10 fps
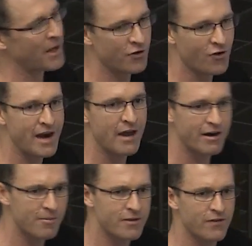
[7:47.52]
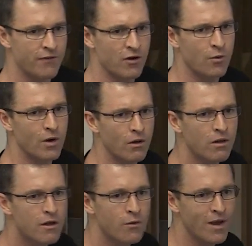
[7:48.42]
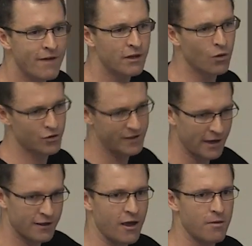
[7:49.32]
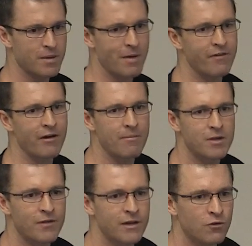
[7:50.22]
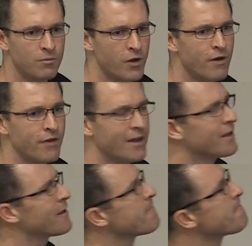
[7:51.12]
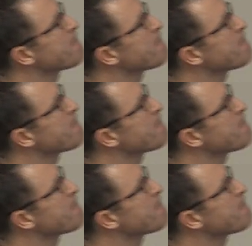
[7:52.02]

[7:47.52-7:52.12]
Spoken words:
penetrate our atmosphere very well, we have to launch telescopes above our atmosphere to observe these.